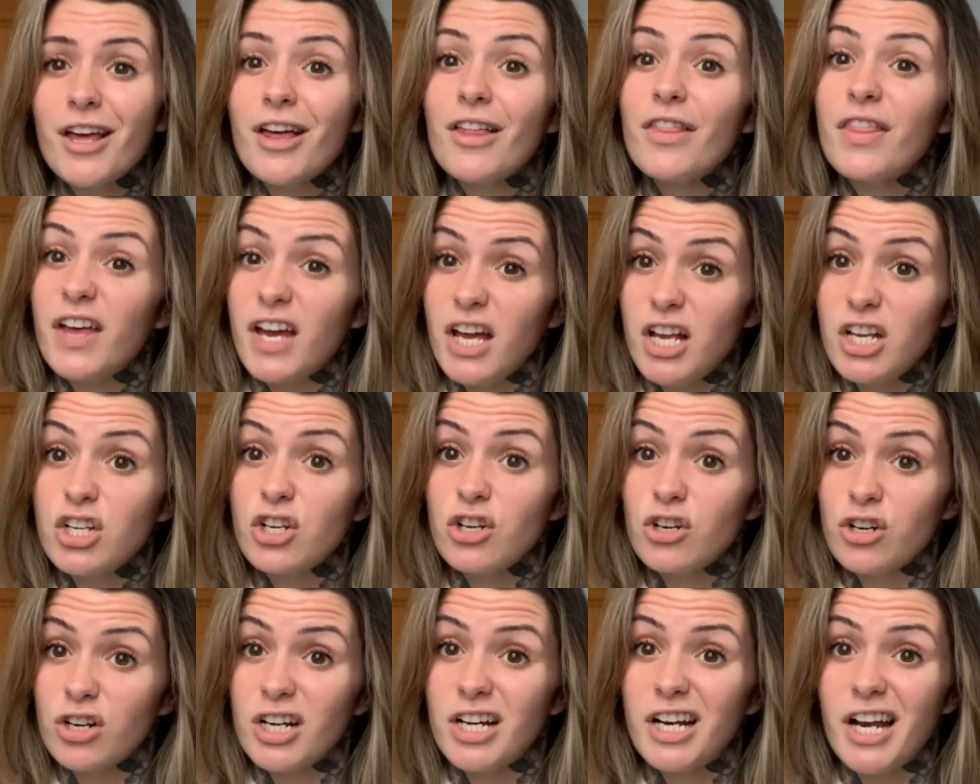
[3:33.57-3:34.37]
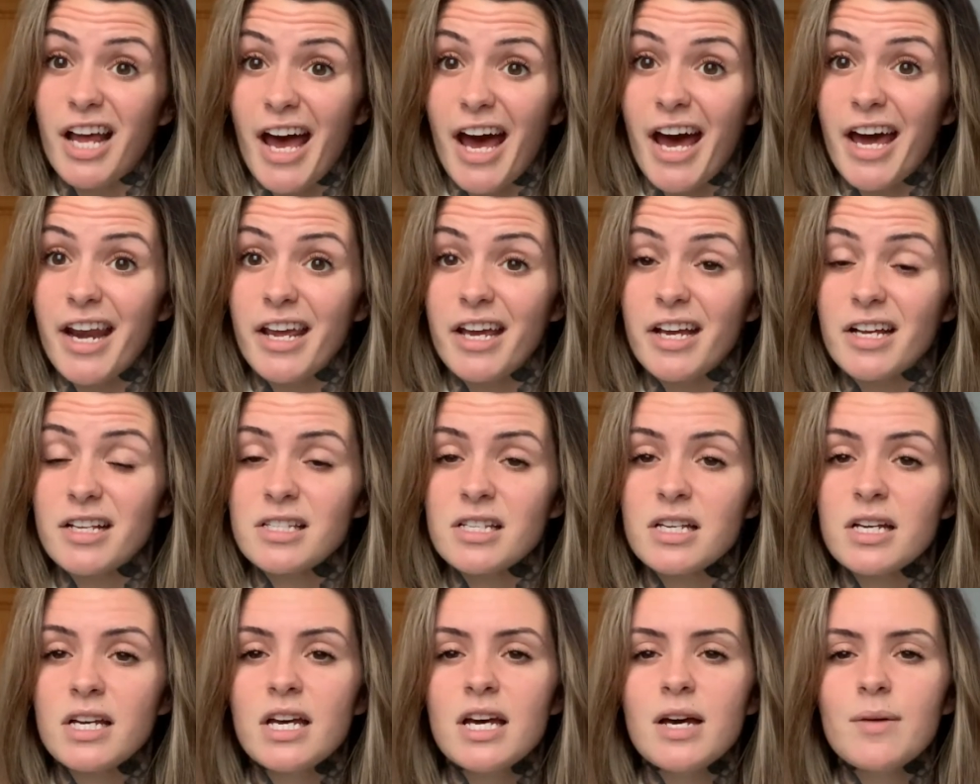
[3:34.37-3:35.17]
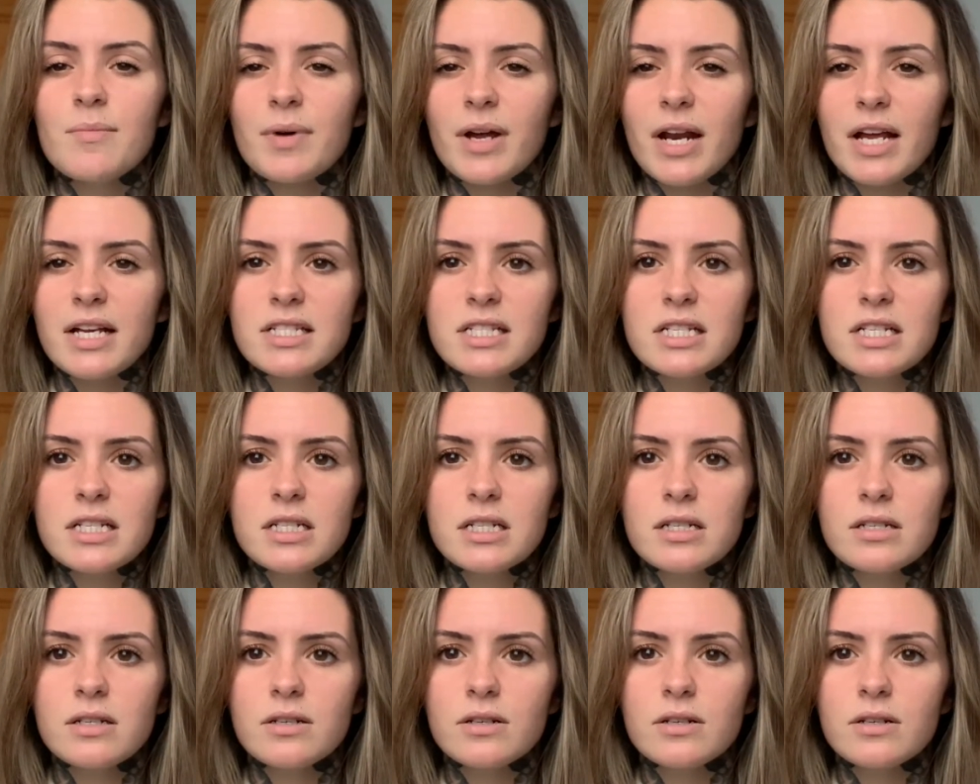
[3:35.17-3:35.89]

then you're an addict. But I didn't